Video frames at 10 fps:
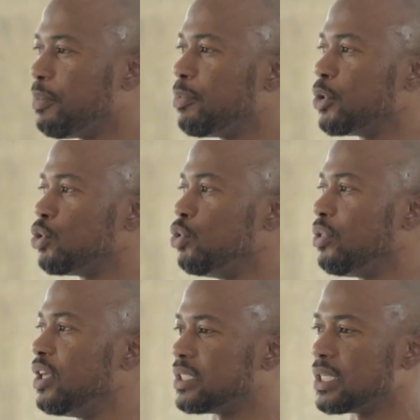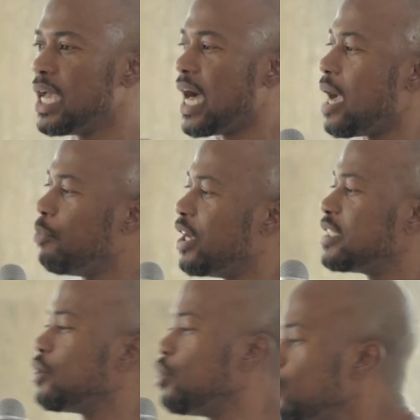people to do this. I am
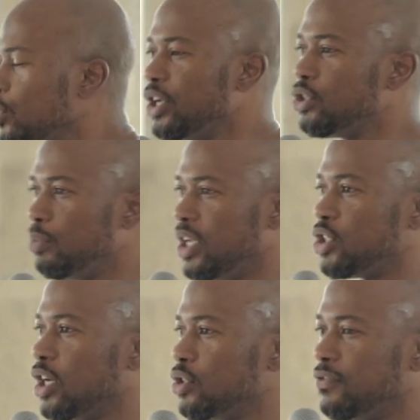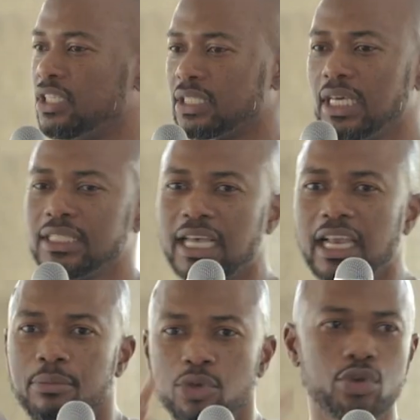Mwenesi, you, you're going to be in charge of this.
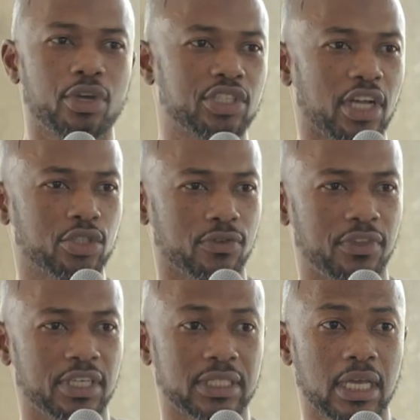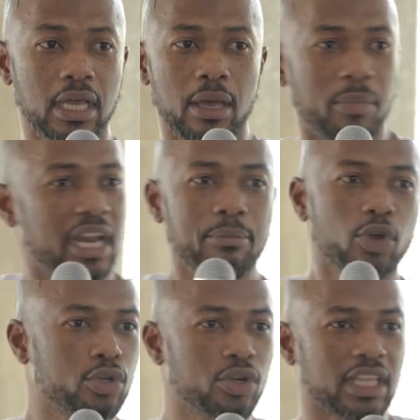Salim, you, you're in charge of this. But I'm
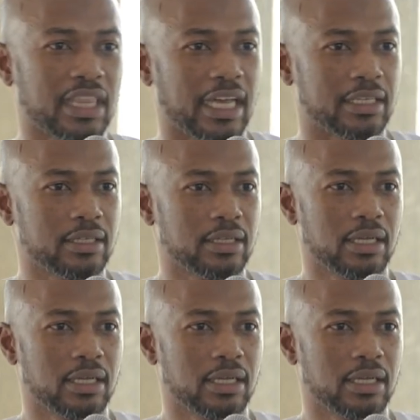not good at that.